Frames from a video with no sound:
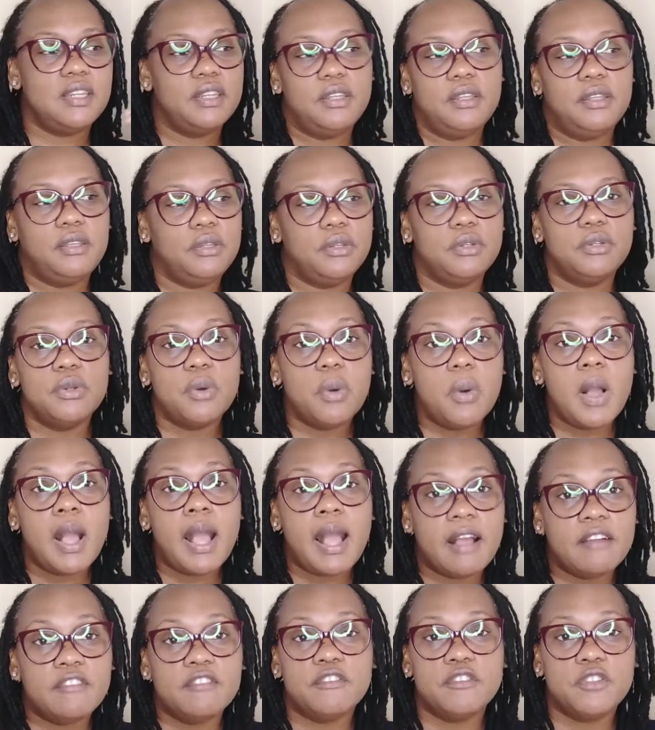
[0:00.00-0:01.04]
you don't
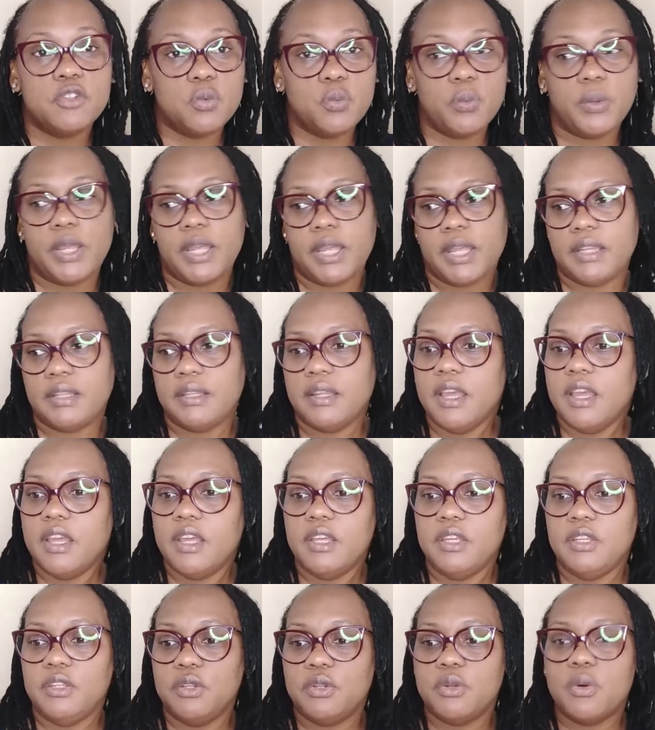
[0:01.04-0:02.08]
have to wait,
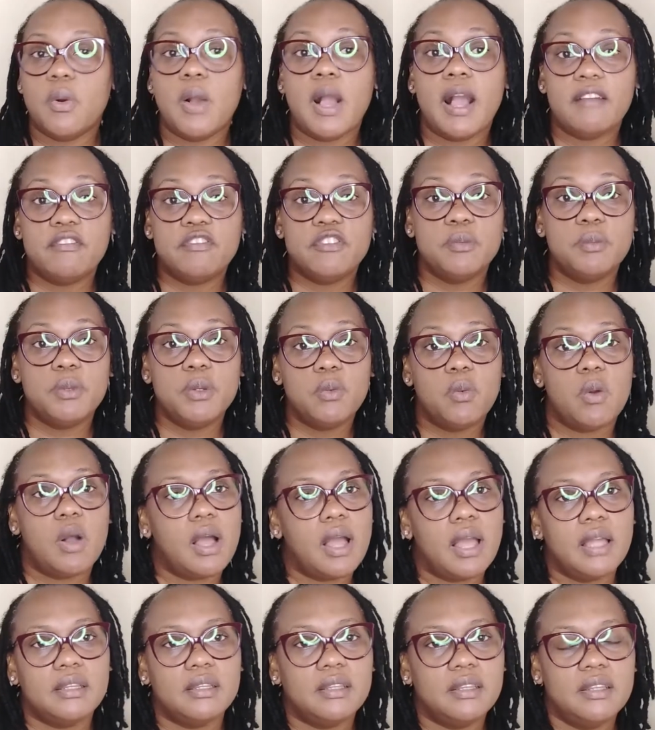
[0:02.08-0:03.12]
you don't have to be
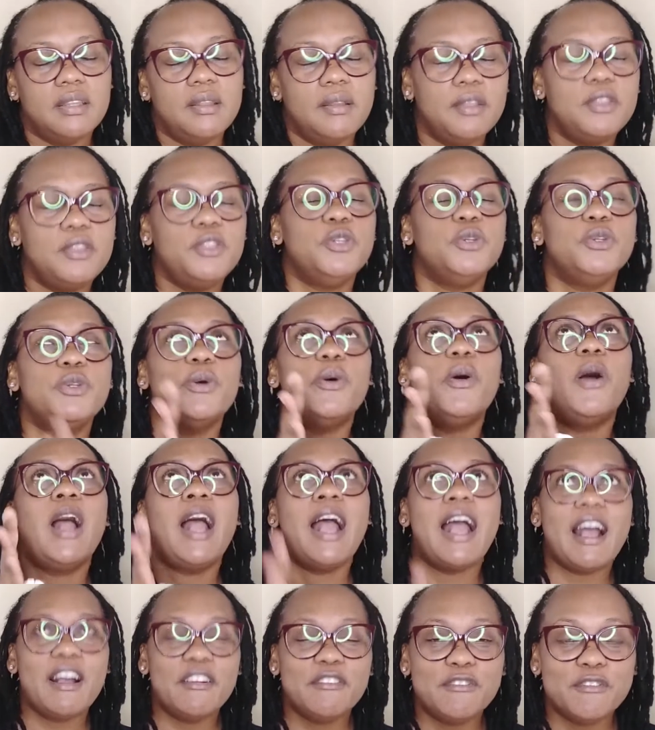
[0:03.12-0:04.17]
warned, you don't
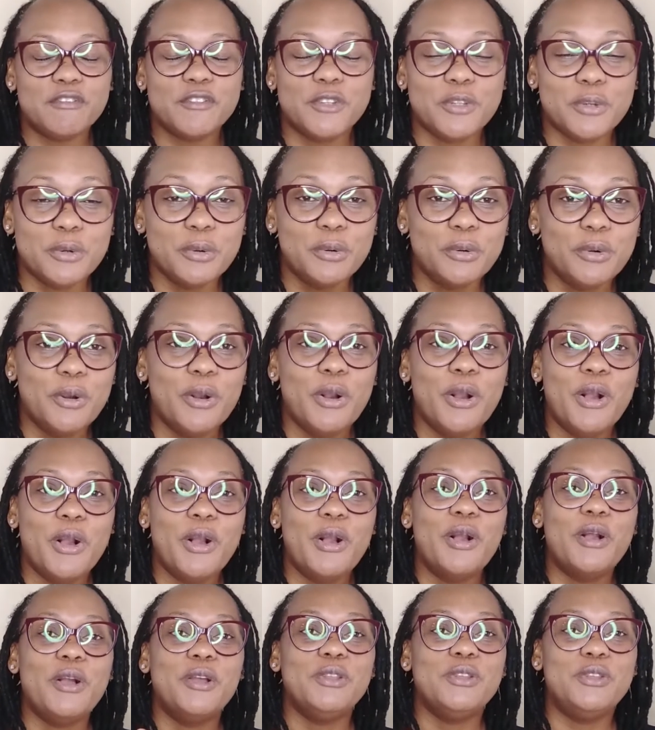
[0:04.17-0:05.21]
have to
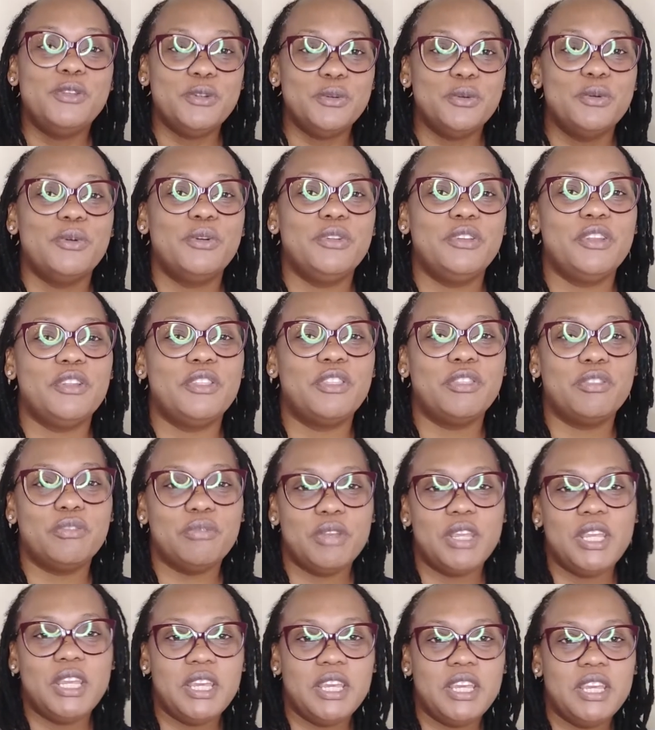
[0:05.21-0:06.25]
do the
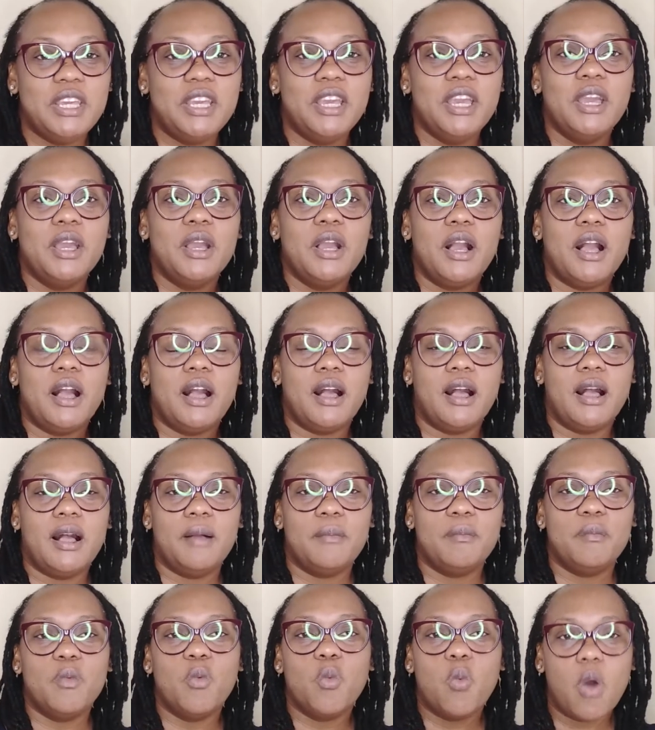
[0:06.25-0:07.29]
3
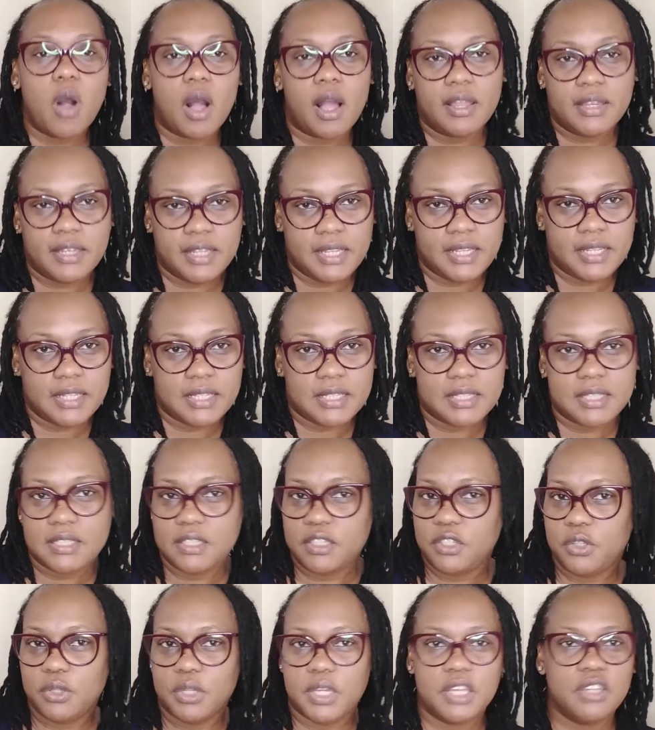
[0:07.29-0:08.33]
warnings.
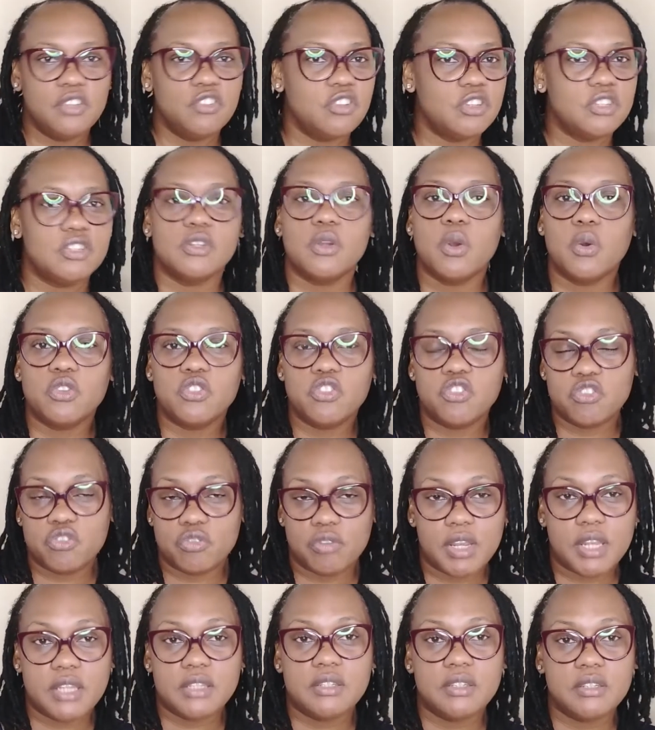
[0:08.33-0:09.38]
You can just go
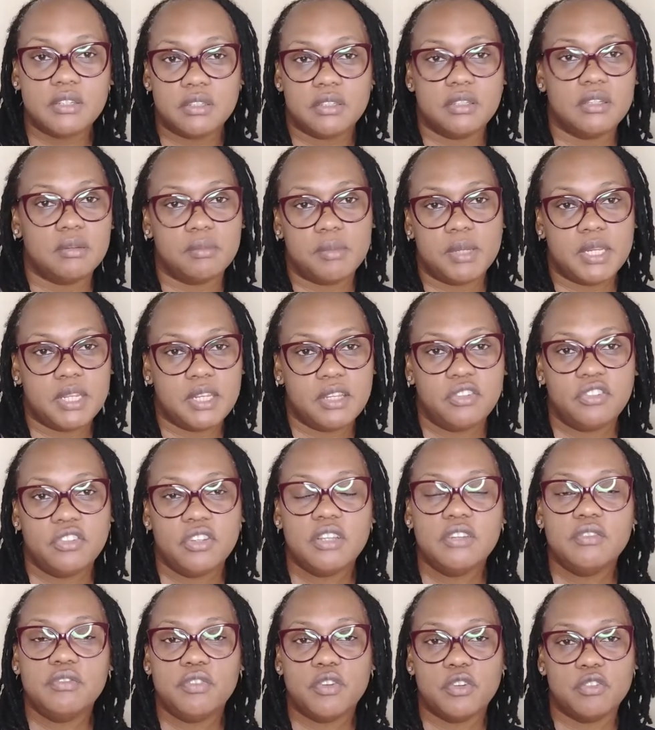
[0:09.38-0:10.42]
straight to
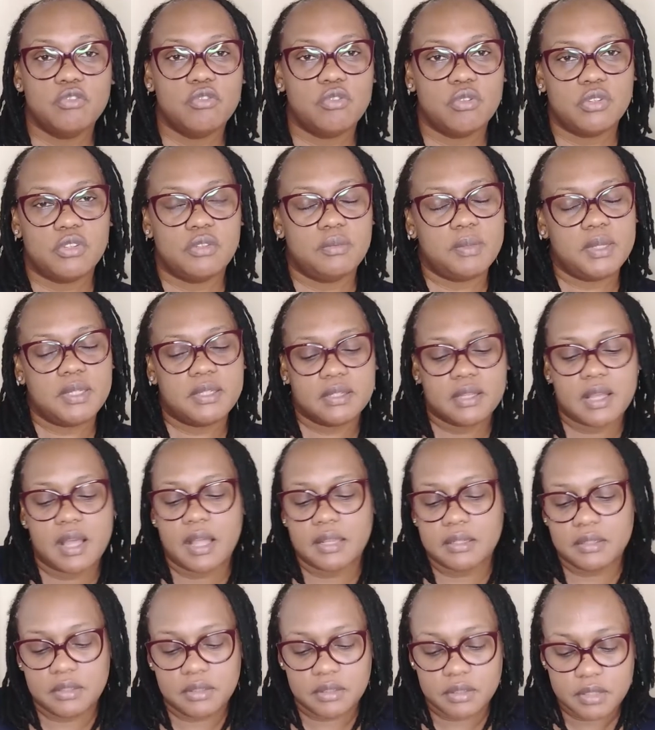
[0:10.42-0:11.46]
termination for gross
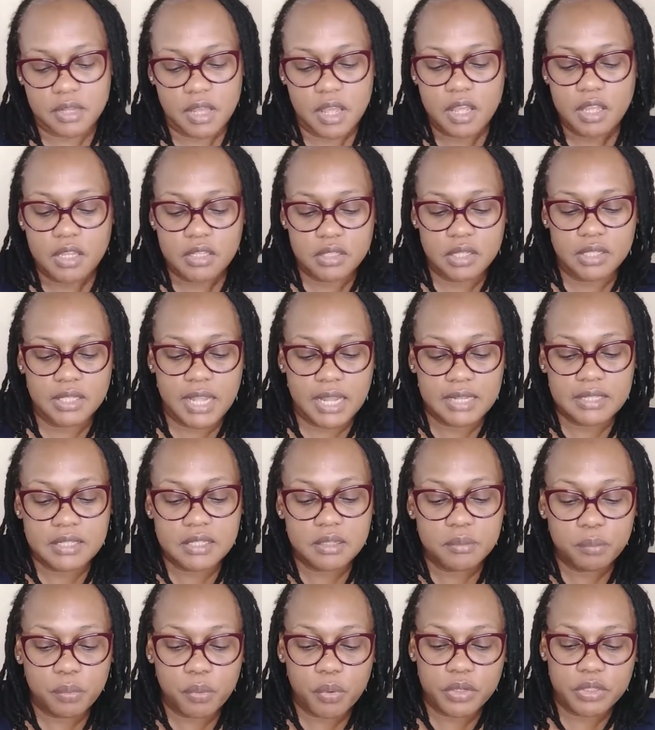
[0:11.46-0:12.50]
misconduct. So that's
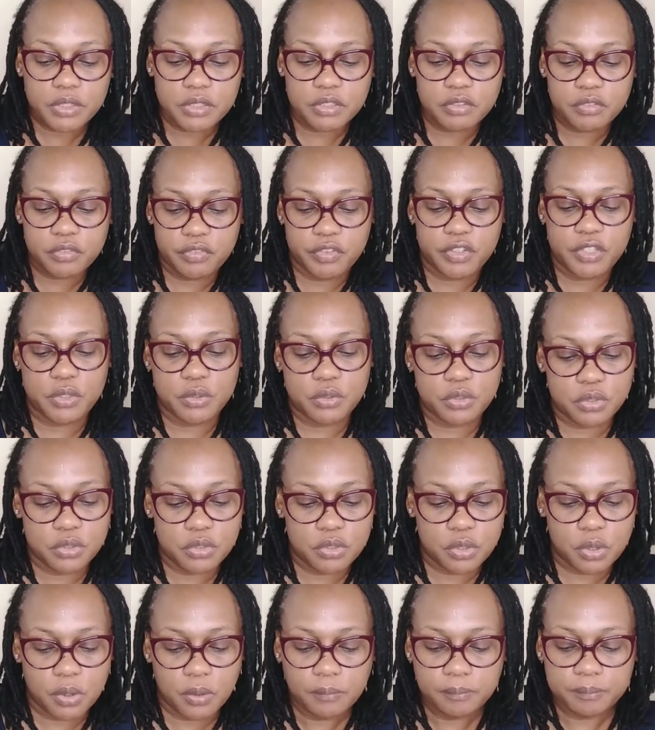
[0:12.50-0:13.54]
important for you to
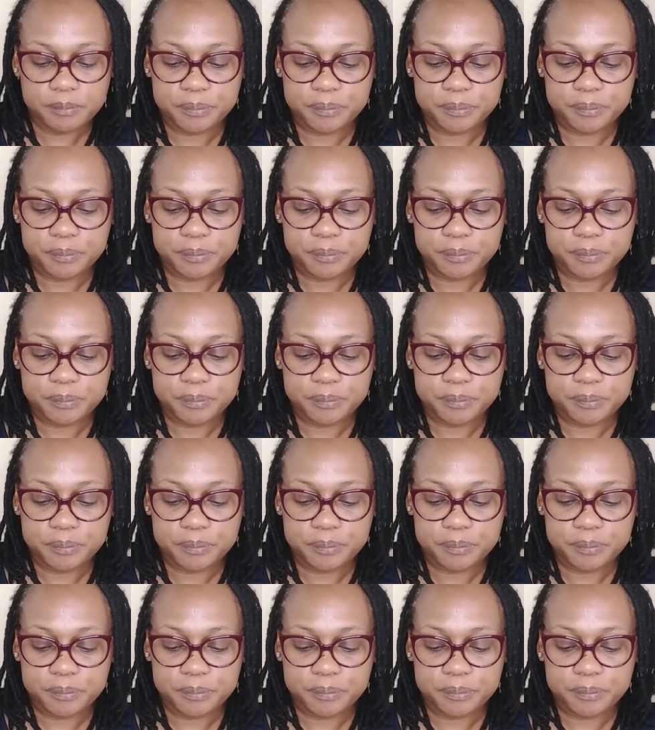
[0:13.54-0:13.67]
know.